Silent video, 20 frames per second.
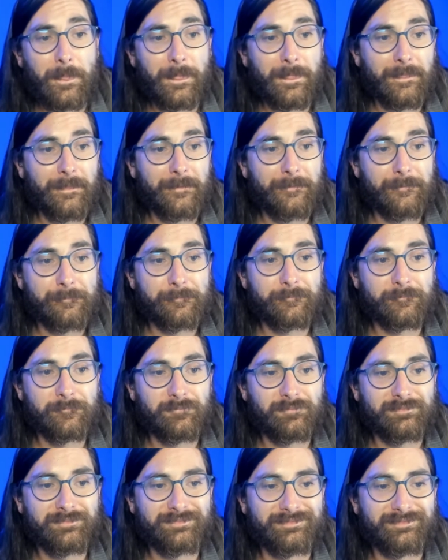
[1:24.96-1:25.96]

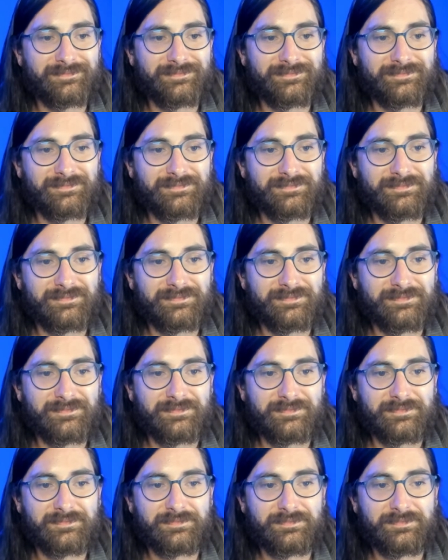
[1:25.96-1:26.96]

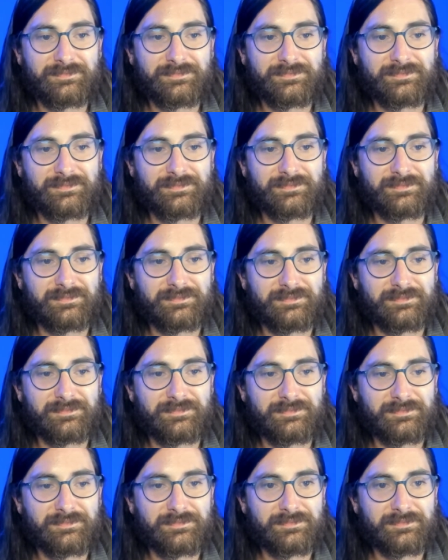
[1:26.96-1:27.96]

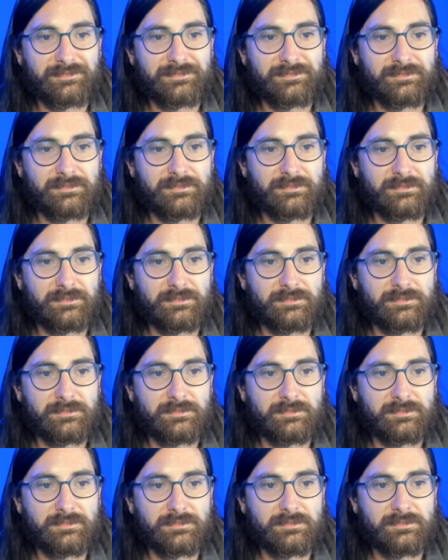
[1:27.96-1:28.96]

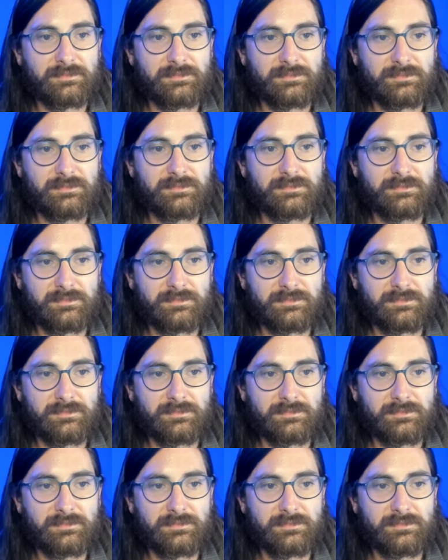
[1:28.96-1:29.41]
No words are spoken by the person on screen.